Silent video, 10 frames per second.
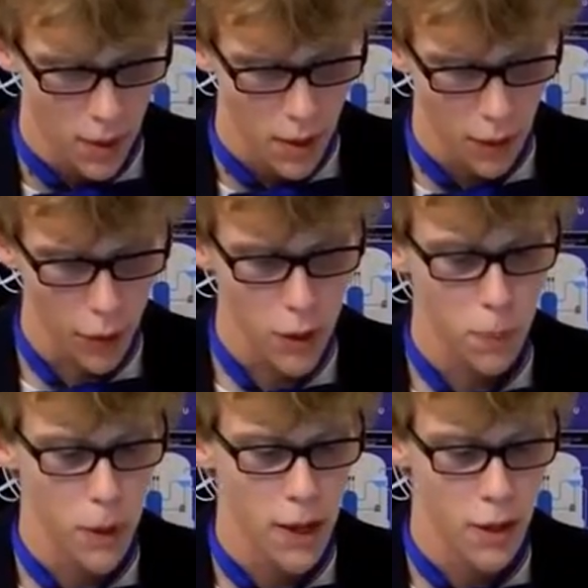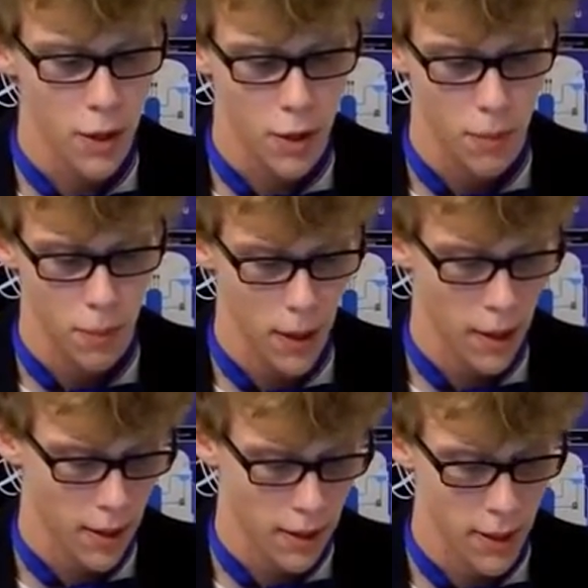The first branch
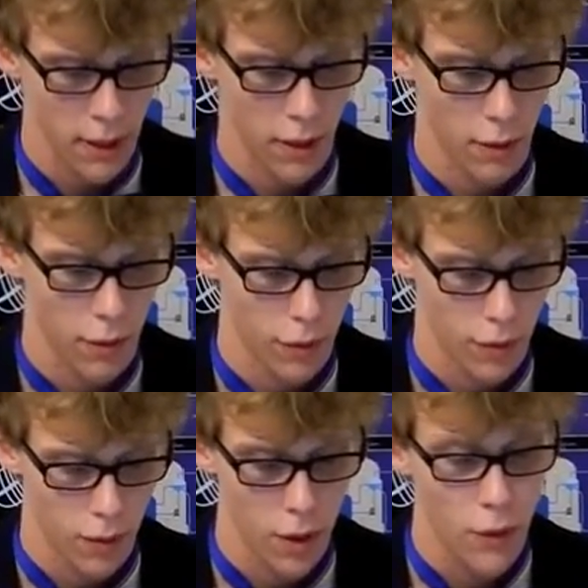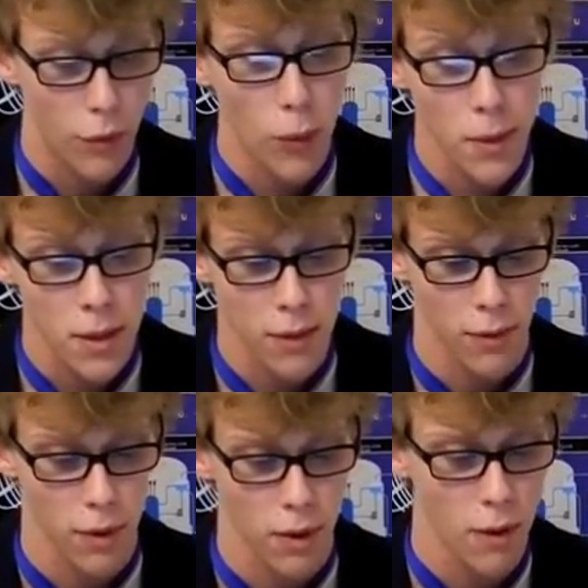being executive, the enforcers
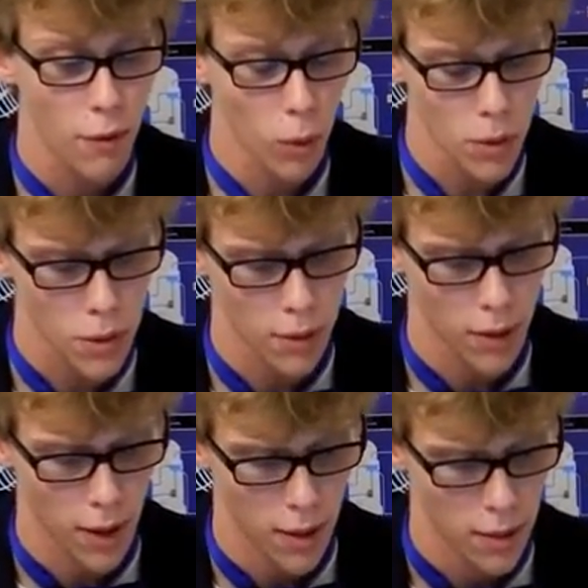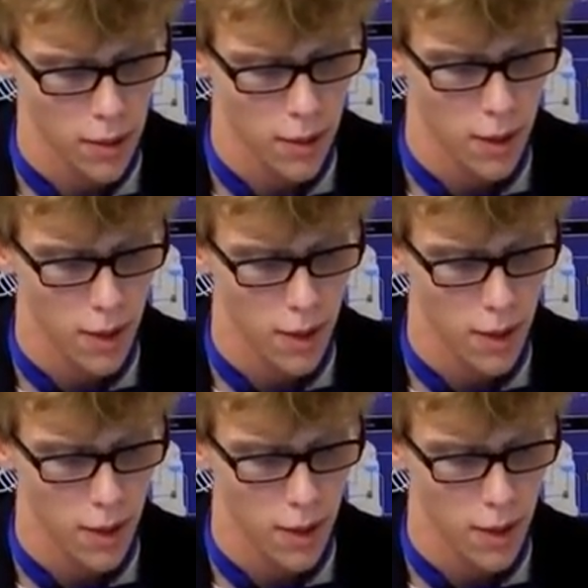of laws.